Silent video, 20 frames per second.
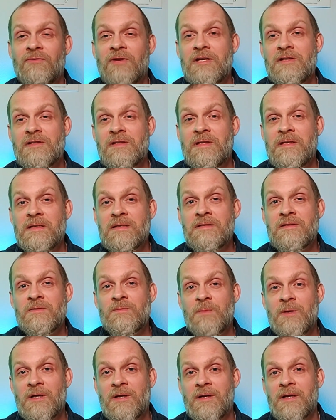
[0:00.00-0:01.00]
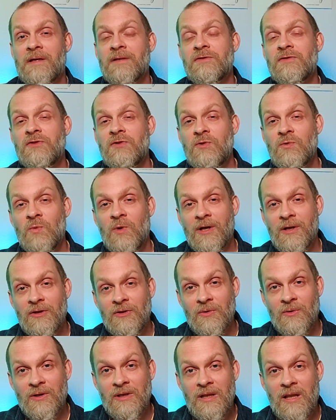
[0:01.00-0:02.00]
envision the experience you want
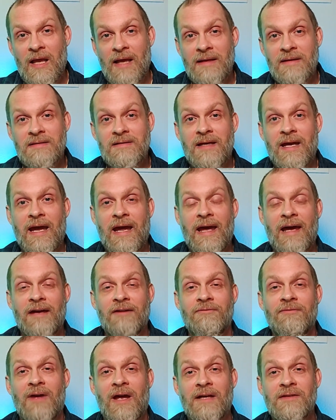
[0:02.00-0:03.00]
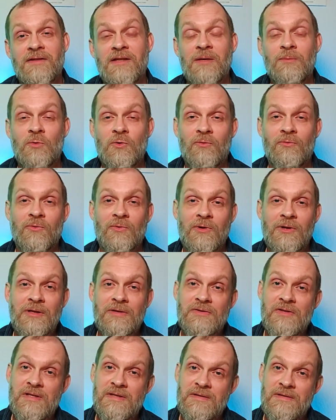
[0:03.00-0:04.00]
your client to have as they move through
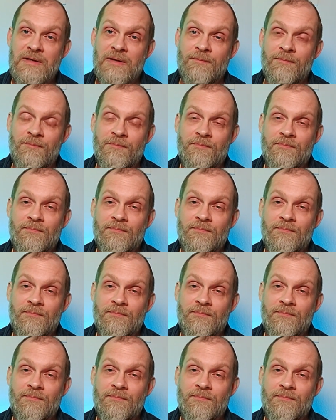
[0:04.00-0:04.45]
your system.